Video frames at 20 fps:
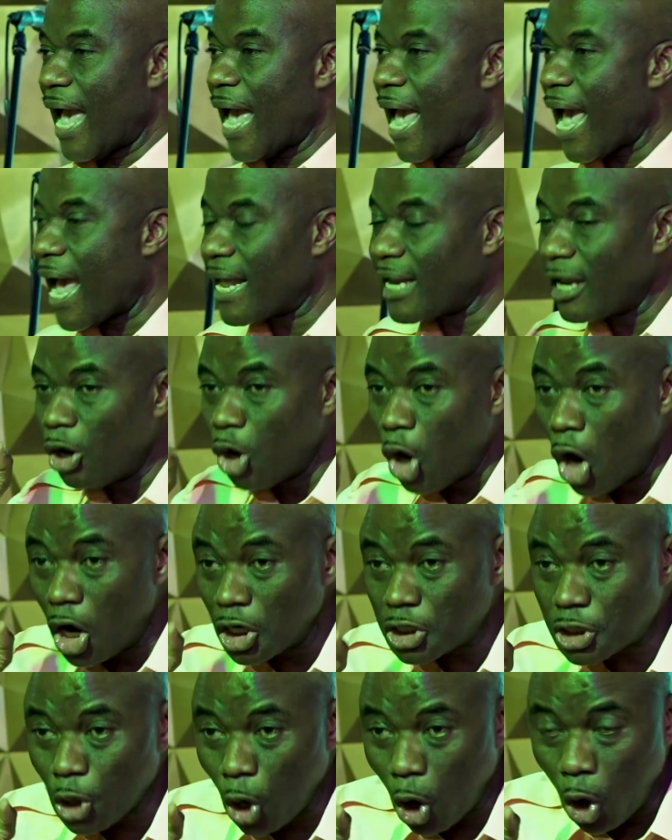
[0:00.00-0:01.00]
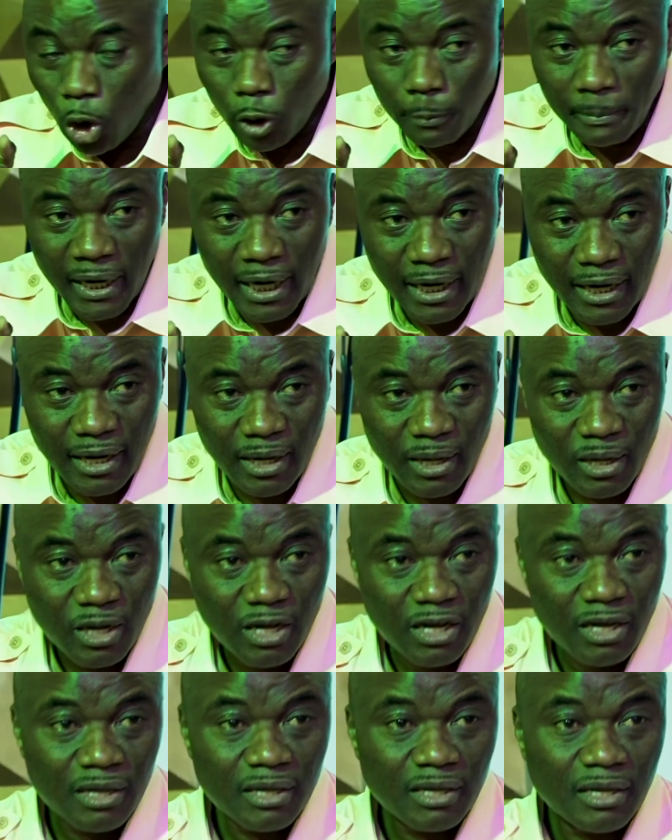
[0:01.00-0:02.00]
And the Lord showed me
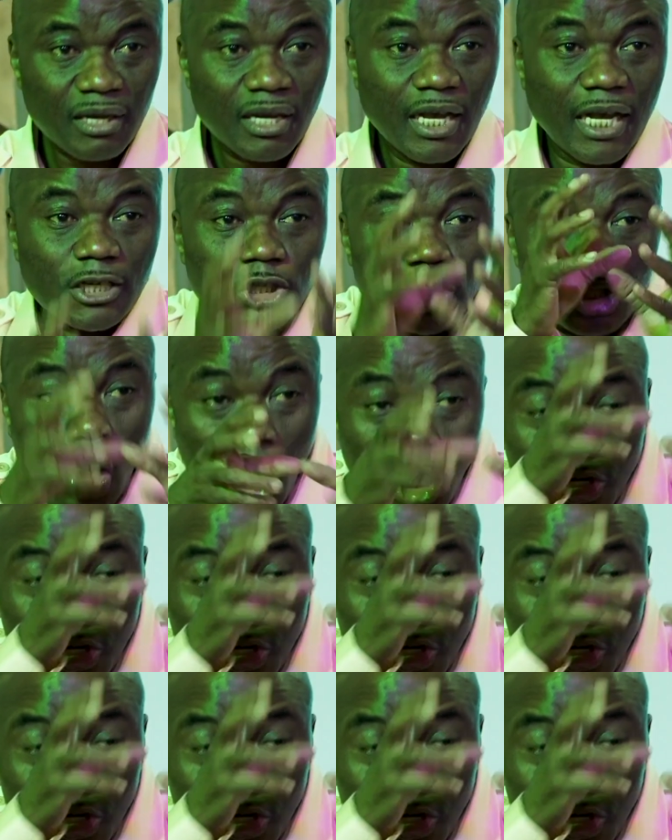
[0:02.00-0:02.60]
it's